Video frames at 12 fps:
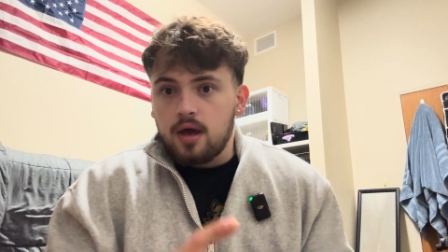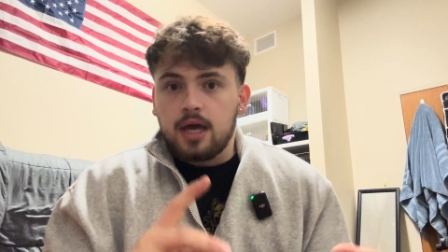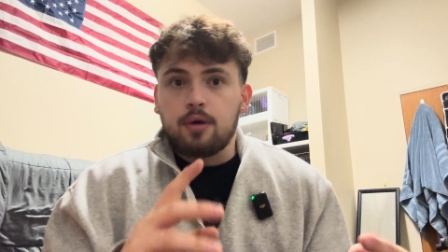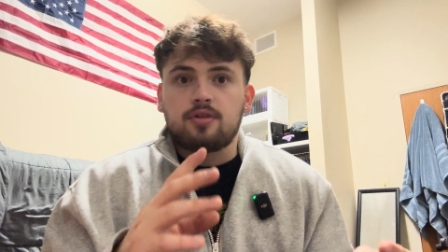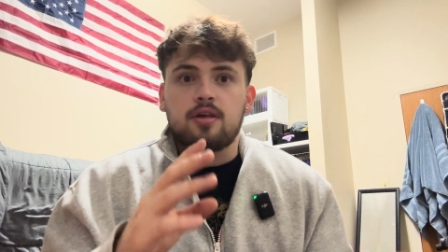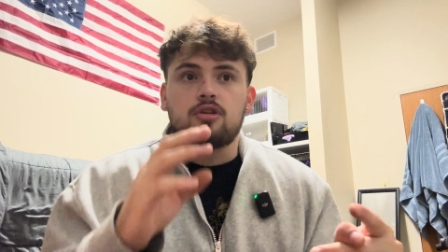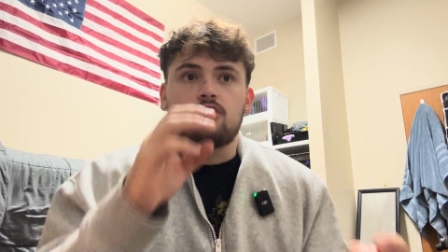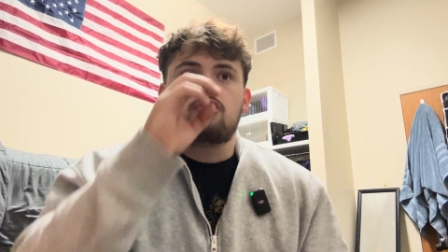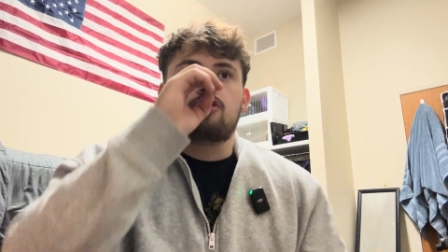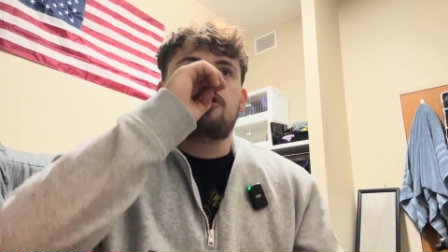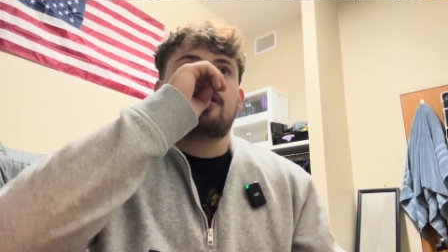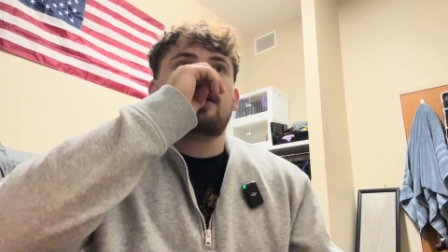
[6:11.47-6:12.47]
He was getting
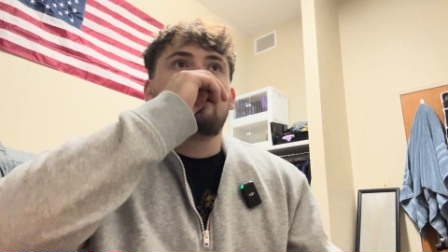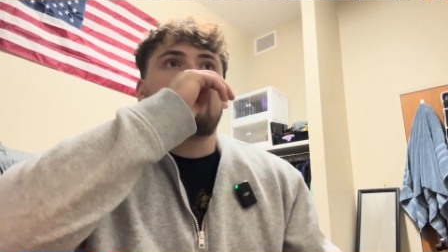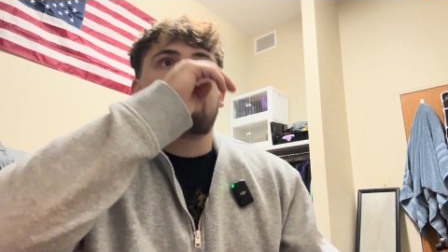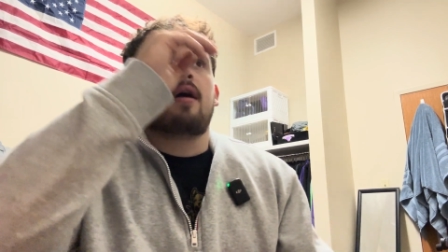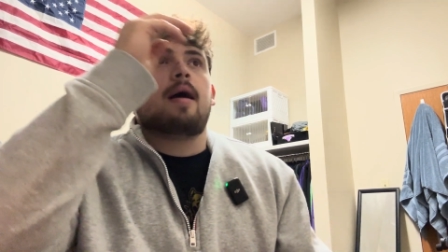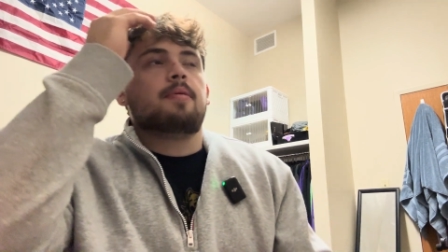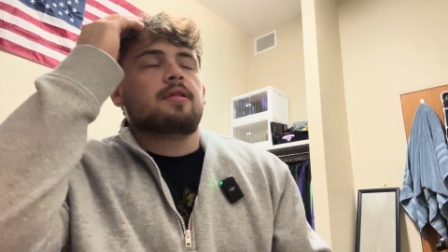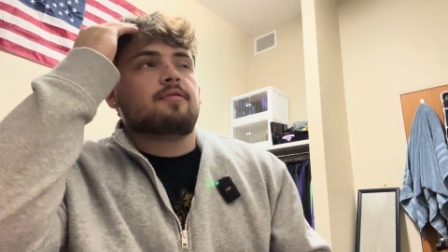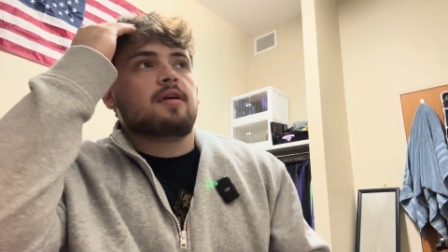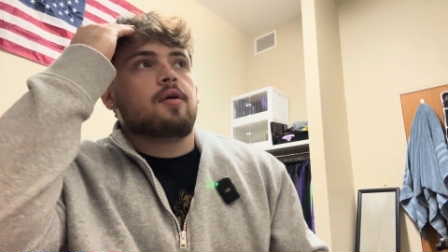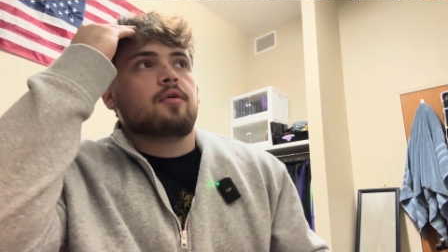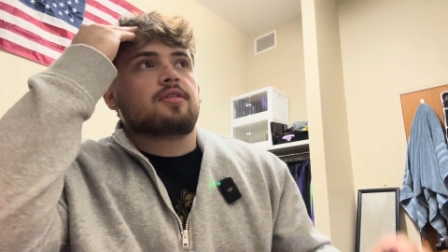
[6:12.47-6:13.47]
treated like crap on the
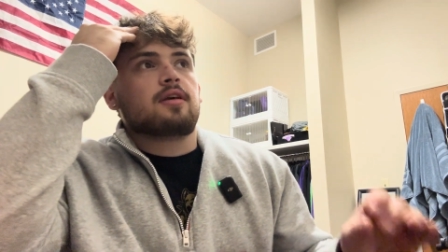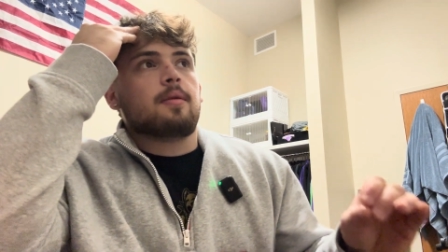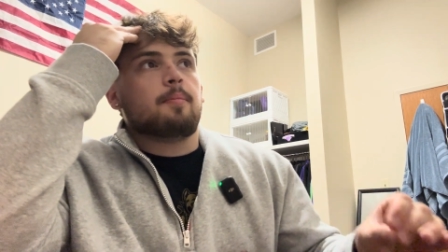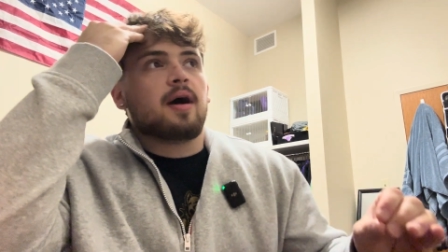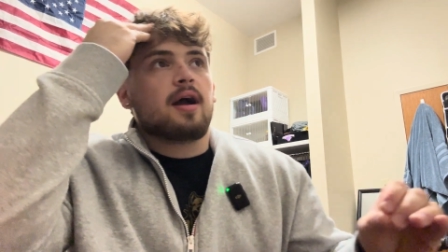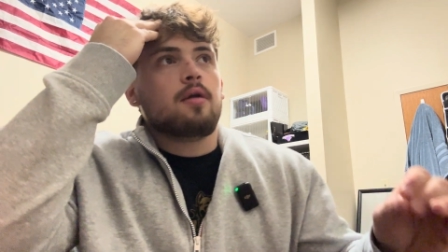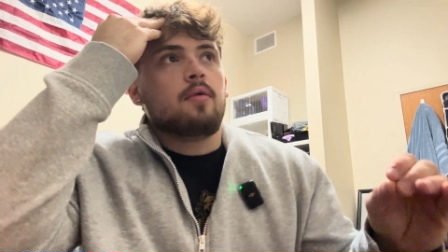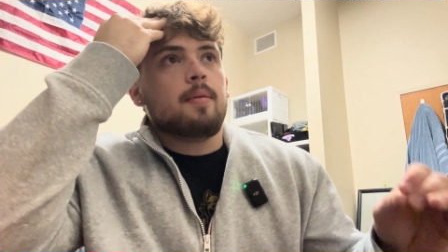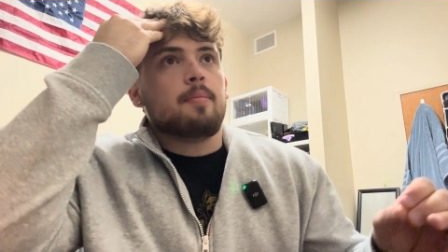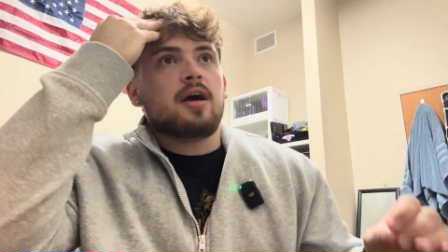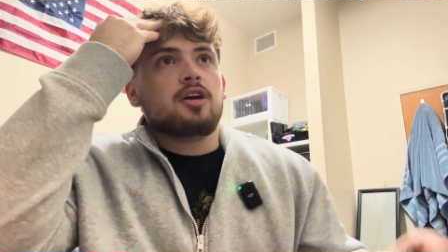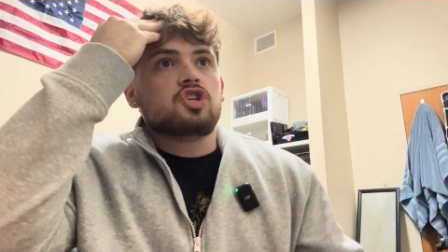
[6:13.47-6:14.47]
videos, like the
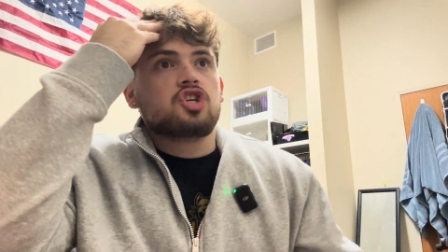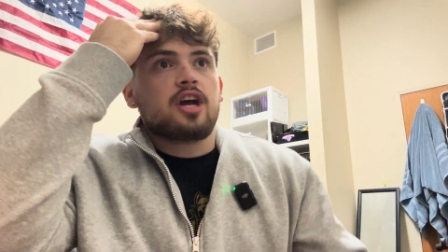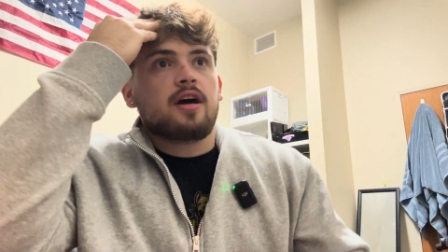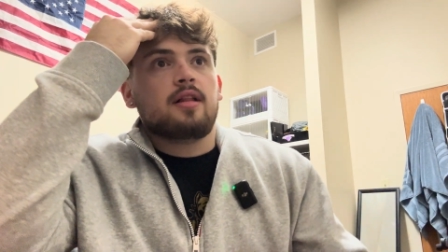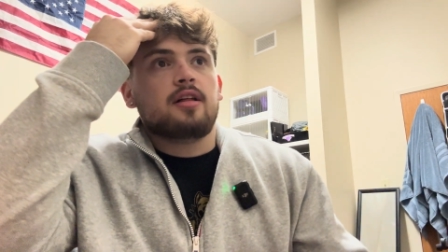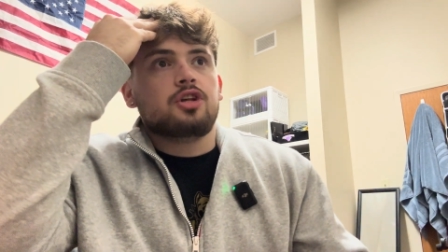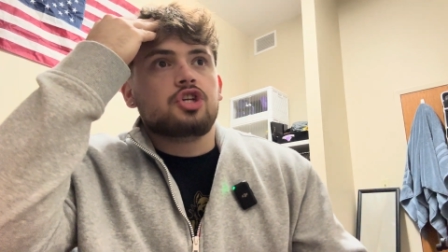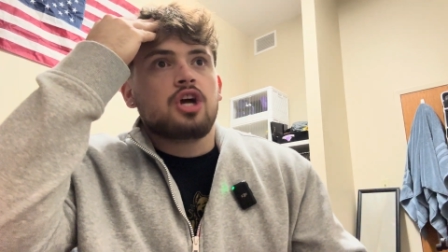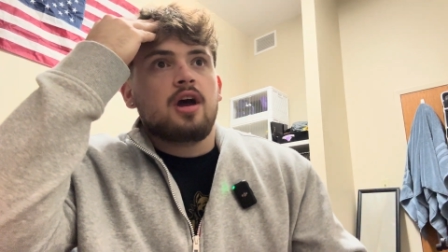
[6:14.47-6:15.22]
bodyweight bench challenge,